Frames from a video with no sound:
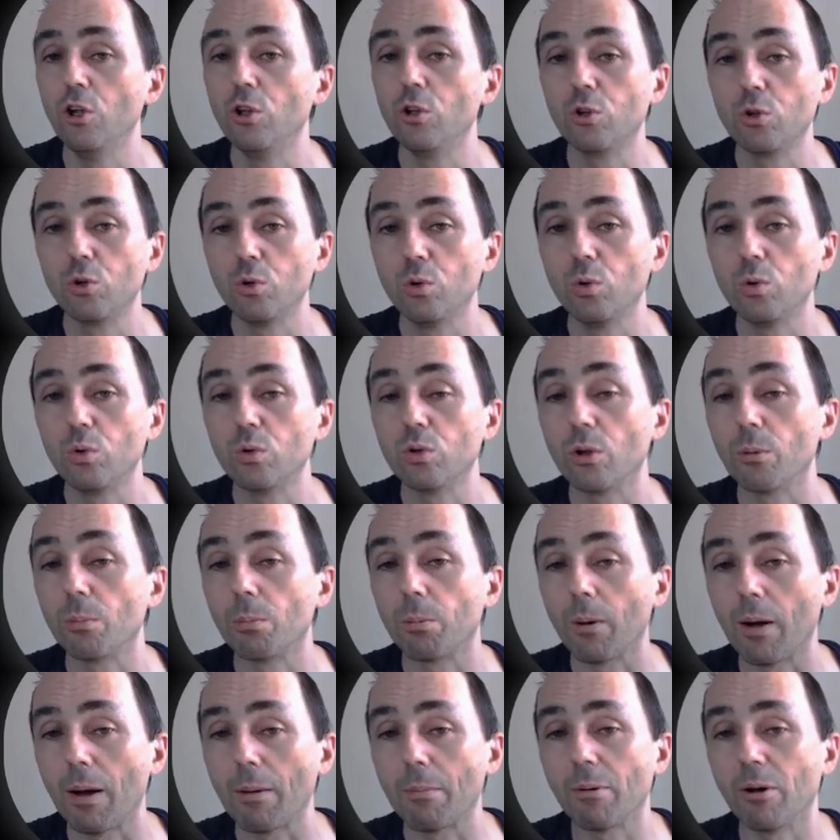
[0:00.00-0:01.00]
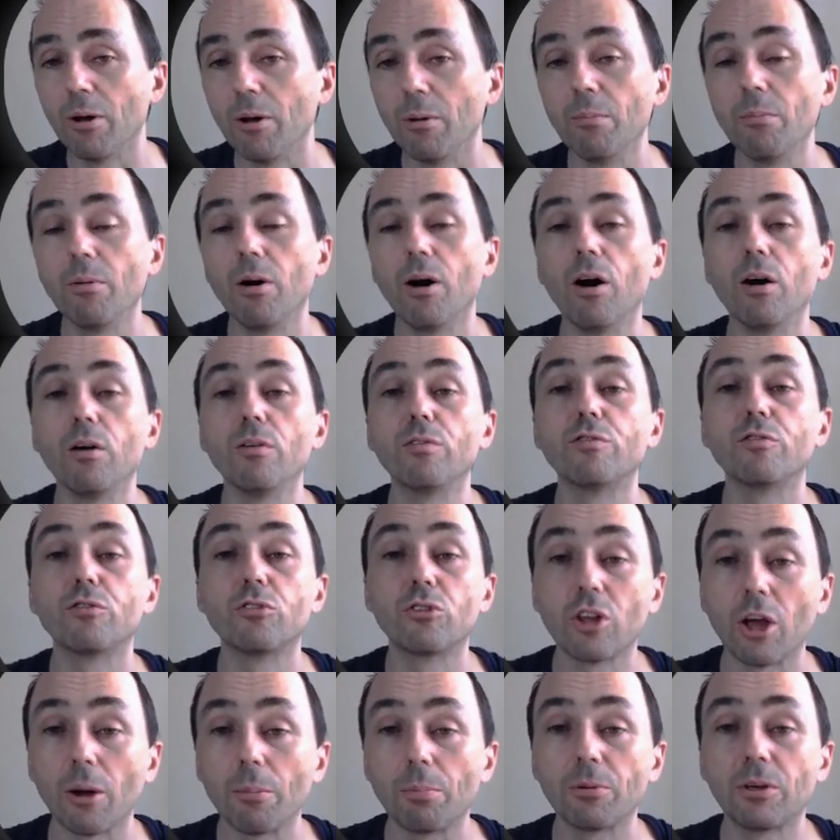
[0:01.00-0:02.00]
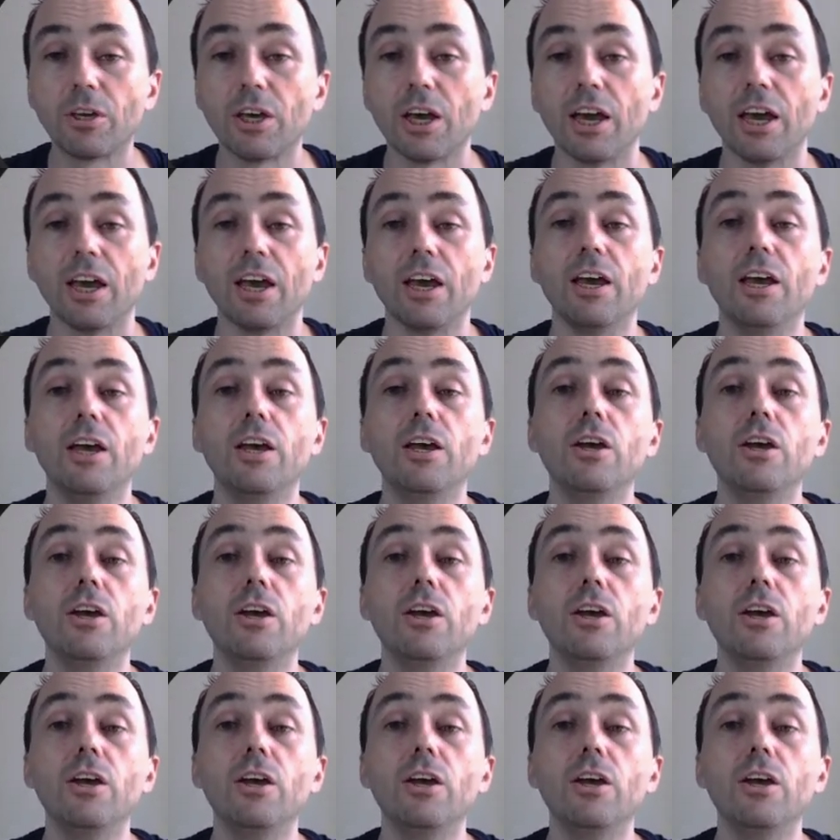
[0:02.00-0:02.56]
to the problem of top K